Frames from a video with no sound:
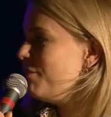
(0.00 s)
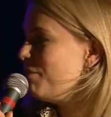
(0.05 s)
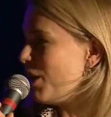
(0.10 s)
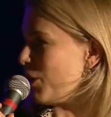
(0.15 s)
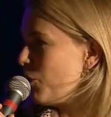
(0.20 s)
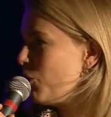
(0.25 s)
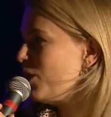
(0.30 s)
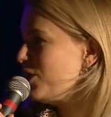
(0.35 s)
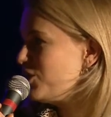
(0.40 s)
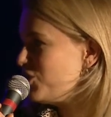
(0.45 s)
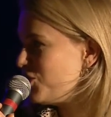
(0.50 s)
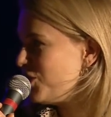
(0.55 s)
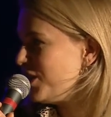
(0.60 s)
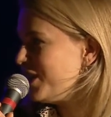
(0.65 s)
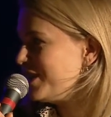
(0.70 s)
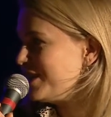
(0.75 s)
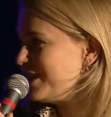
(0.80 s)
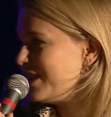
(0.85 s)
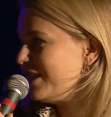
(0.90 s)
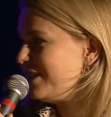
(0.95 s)
My question
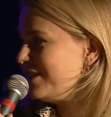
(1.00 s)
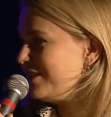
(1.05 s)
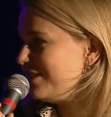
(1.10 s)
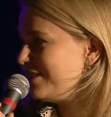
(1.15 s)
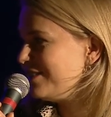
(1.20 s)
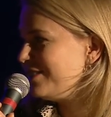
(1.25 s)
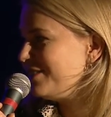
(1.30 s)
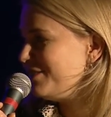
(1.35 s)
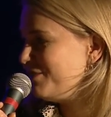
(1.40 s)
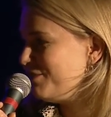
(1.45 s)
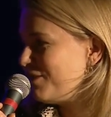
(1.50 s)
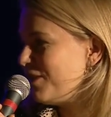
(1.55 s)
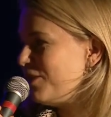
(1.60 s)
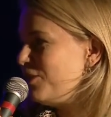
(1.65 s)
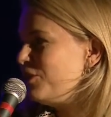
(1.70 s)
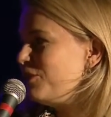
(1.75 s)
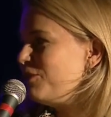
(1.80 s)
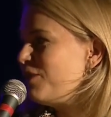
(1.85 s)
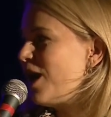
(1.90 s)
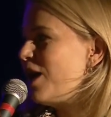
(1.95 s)
is that
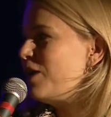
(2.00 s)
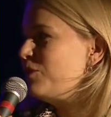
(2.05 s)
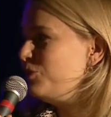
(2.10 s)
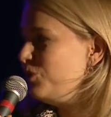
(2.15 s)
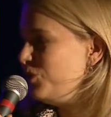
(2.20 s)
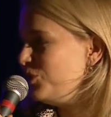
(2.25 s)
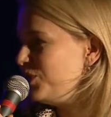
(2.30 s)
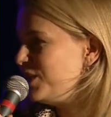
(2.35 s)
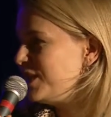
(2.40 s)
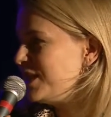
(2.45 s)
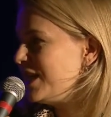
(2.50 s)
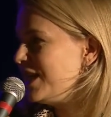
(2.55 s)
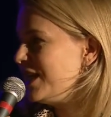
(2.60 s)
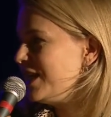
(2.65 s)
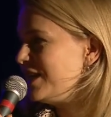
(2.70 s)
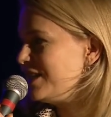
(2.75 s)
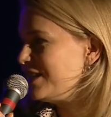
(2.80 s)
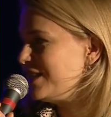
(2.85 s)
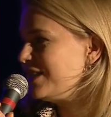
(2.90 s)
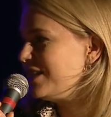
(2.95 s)
how do you say,
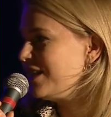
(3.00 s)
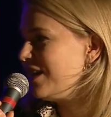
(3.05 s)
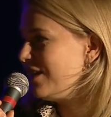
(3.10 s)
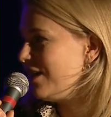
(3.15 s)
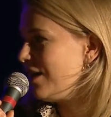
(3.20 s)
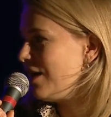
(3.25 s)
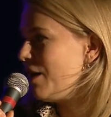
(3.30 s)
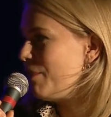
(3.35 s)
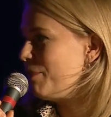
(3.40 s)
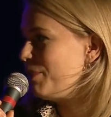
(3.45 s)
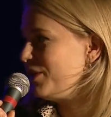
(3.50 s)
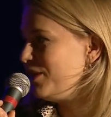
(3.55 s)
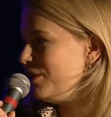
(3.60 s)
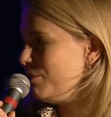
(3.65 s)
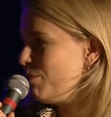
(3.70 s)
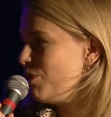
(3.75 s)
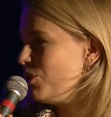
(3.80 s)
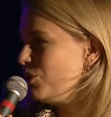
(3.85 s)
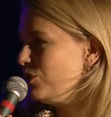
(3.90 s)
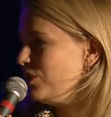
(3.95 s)
is it gonna happen
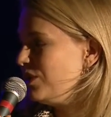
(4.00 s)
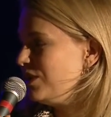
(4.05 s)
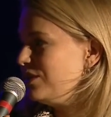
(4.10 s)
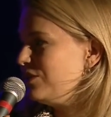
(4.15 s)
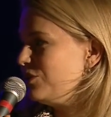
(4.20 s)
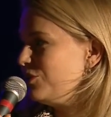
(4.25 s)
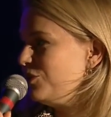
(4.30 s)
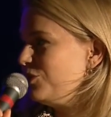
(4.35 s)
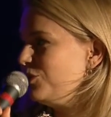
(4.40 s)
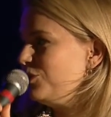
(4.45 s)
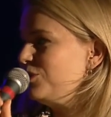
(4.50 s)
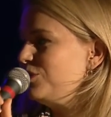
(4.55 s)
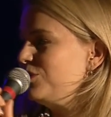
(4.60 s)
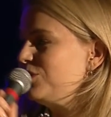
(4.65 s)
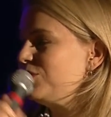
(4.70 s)
in Poland or not?